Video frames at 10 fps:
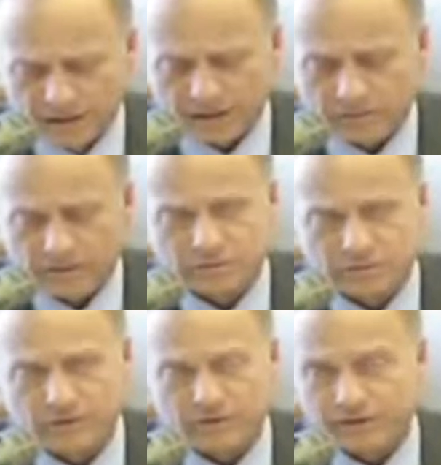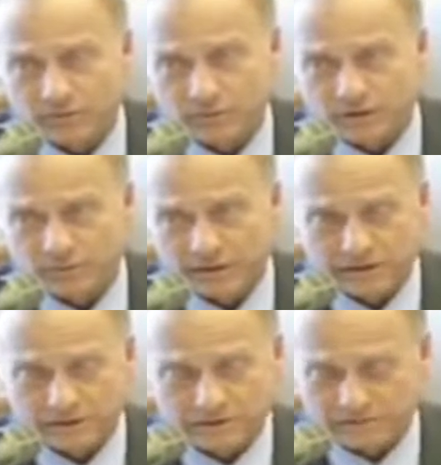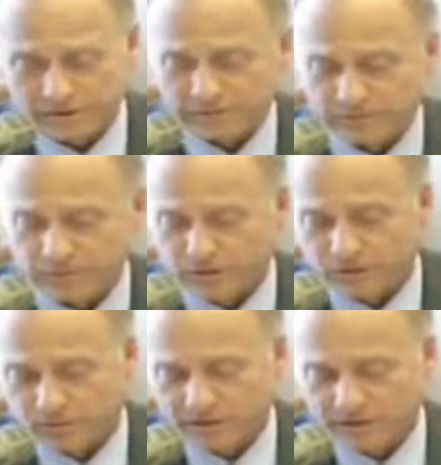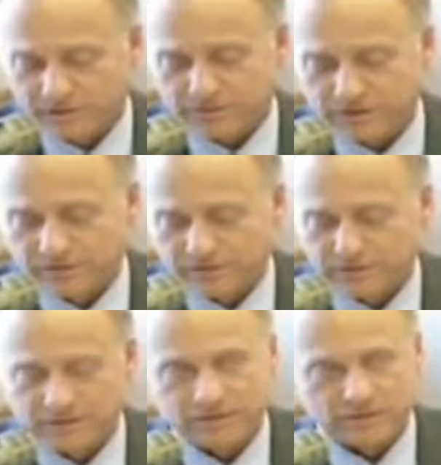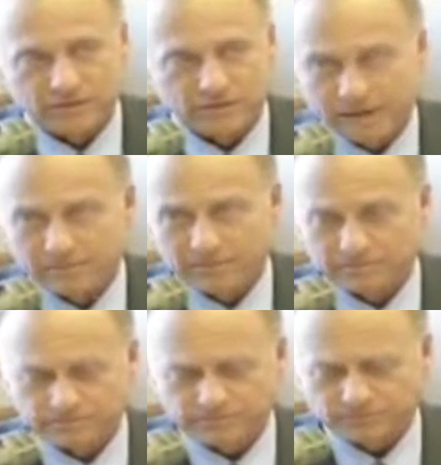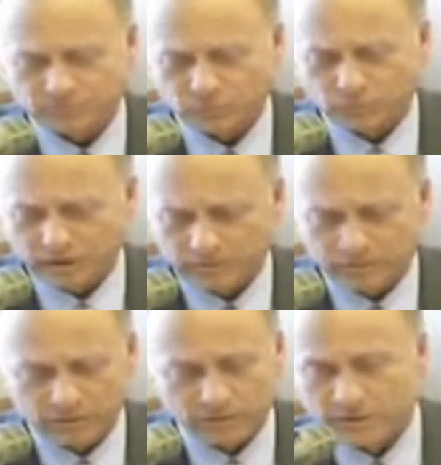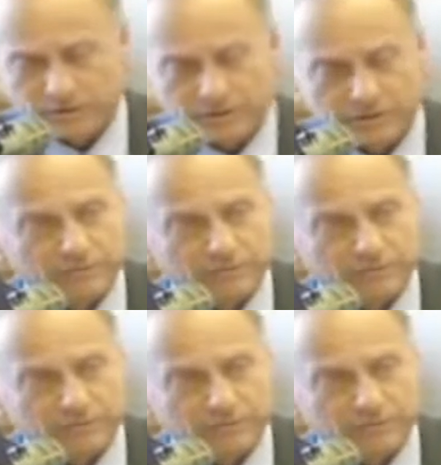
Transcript: I don't want to disparage anyone because of their race, their ethnicity, their name, whatever their religion or their